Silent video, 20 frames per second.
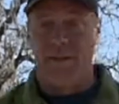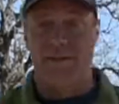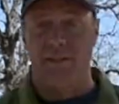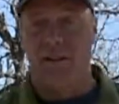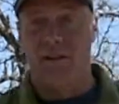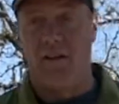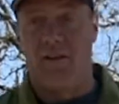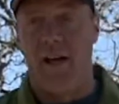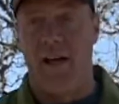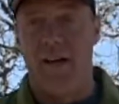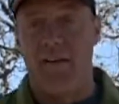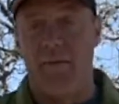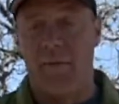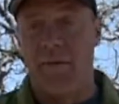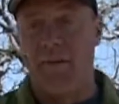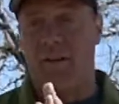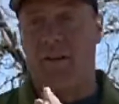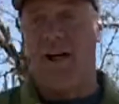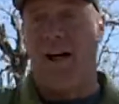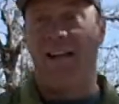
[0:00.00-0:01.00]
on a line.
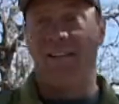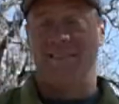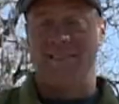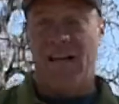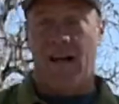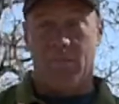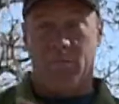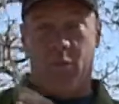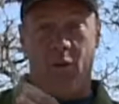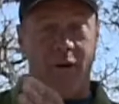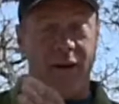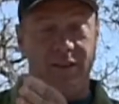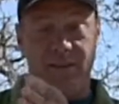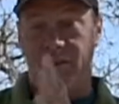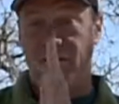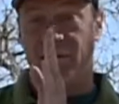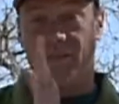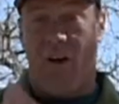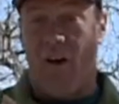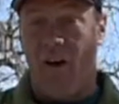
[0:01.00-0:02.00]
Remember, the line's not pointing
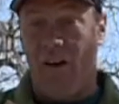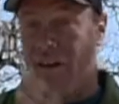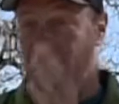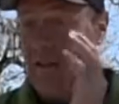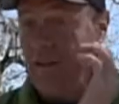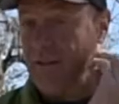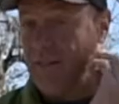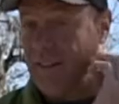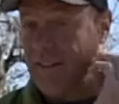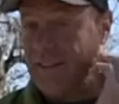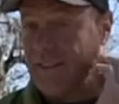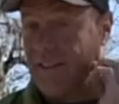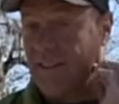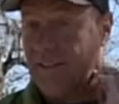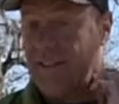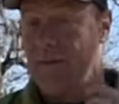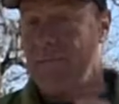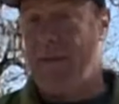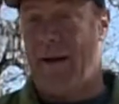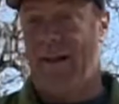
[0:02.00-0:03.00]
to the target direction
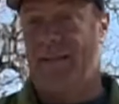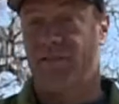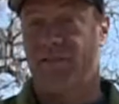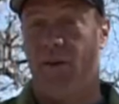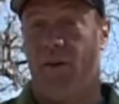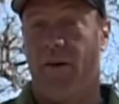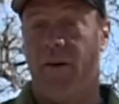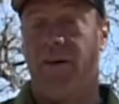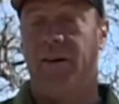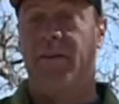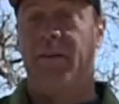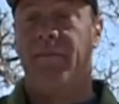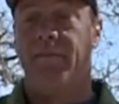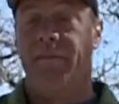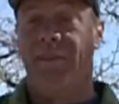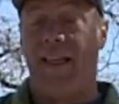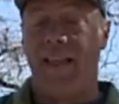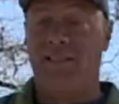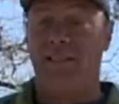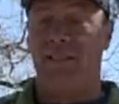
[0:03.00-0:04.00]
the tee-pad's going.
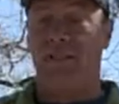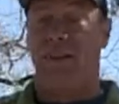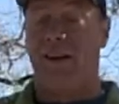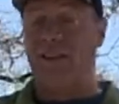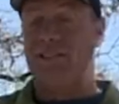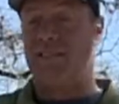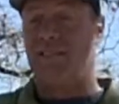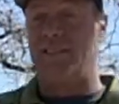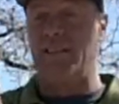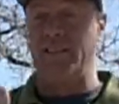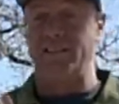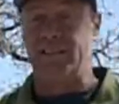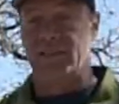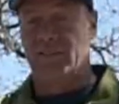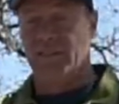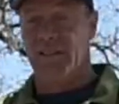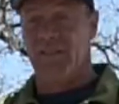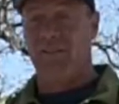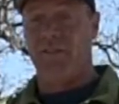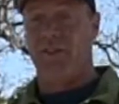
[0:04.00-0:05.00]
It's the direction
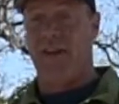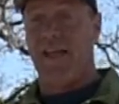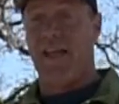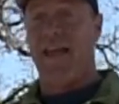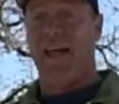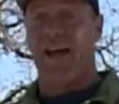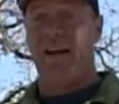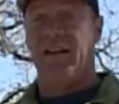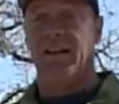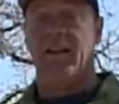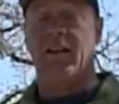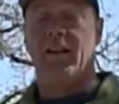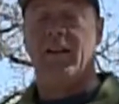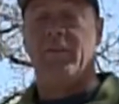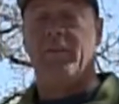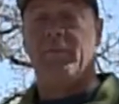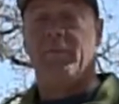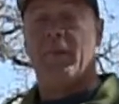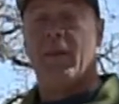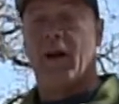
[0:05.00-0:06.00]
distance leaving your hand.
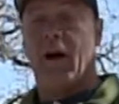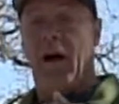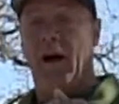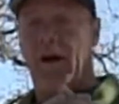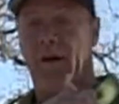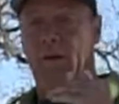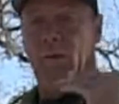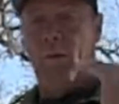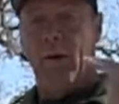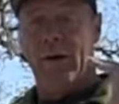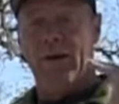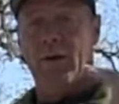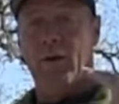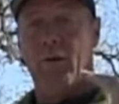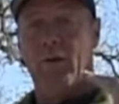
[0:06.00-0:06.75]
When you